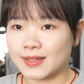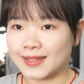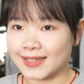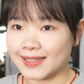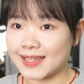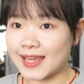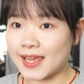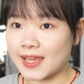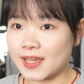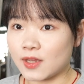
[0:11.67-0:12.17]

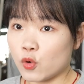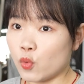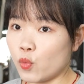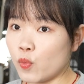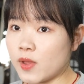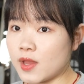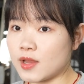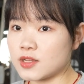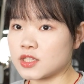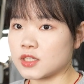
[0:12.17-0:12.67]
Today,
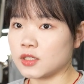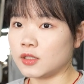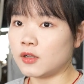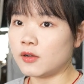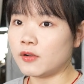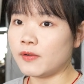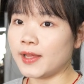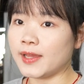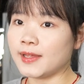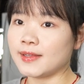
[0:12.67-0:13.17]
we are
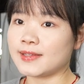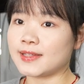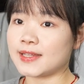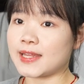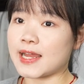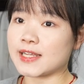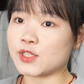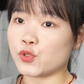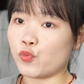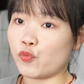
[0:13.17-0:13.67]
slowing
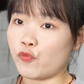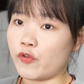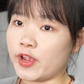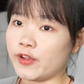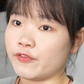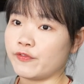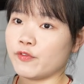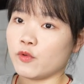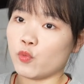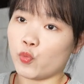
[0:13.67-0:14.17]
that
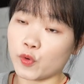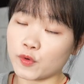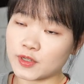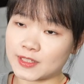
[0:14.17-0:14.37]
with wheel